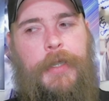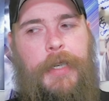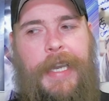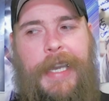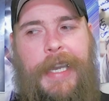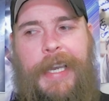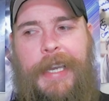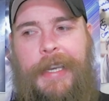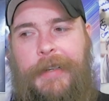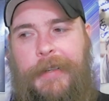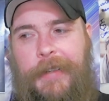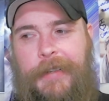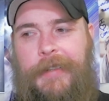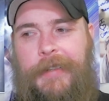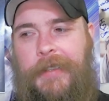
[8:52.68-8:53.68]
and
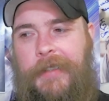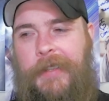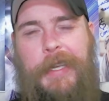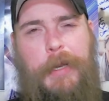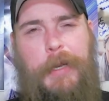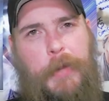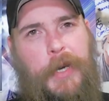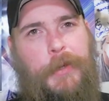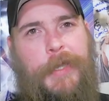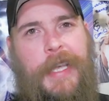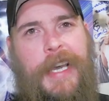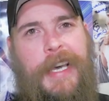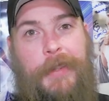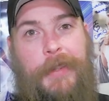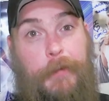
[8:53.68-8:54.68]
then post
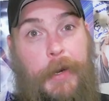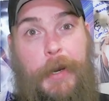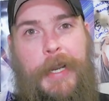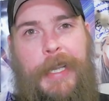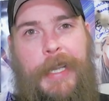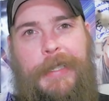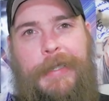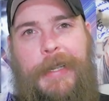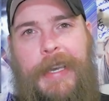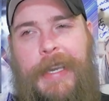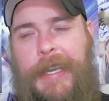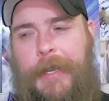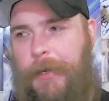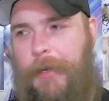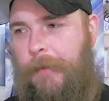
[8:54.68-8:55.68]
that the very next
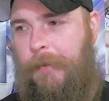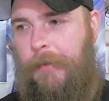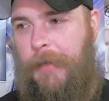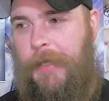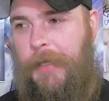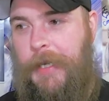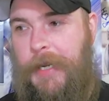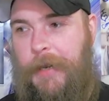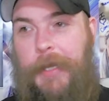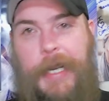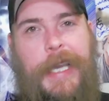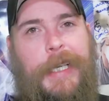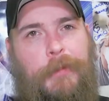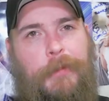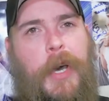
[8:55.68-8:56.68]
day, or, you know, the
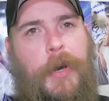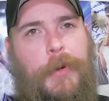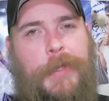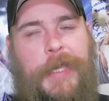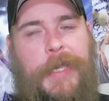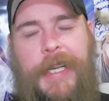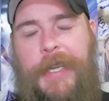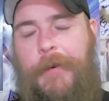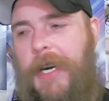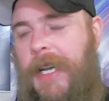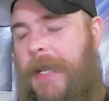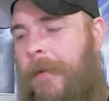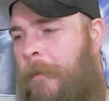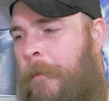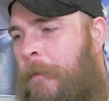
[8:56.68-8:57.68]
next post
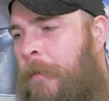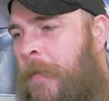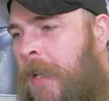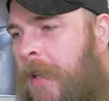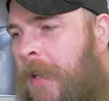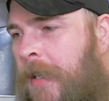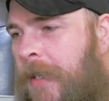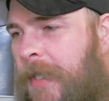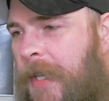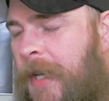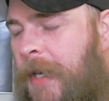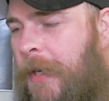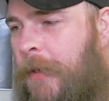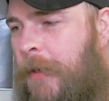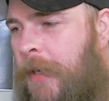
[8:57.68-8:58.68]
anyway.
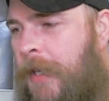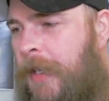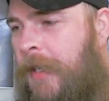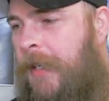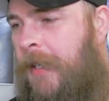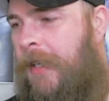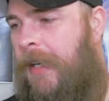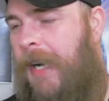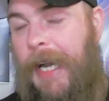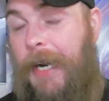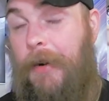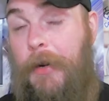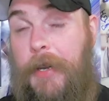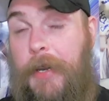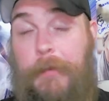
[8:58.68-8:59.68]
So, I
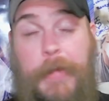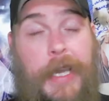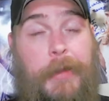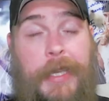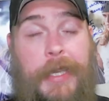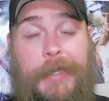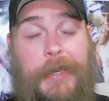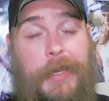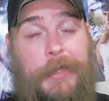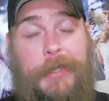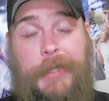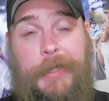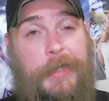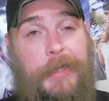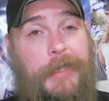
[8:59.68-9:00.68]
don't know. Maybe it's all
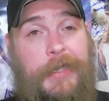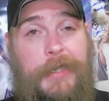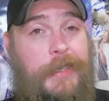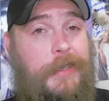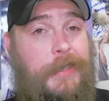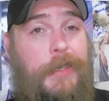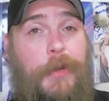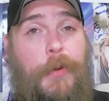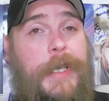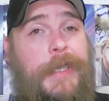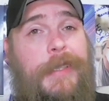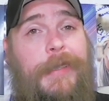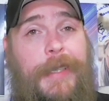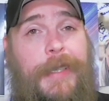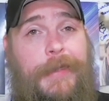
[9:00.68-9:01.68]
just, it's a
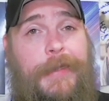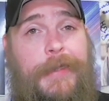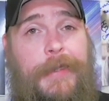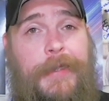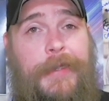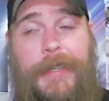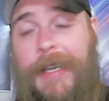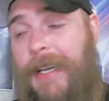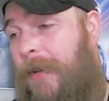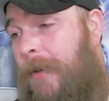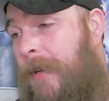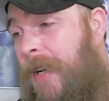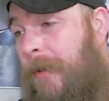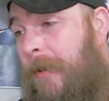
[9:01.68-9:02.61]
coincidence. I don't know.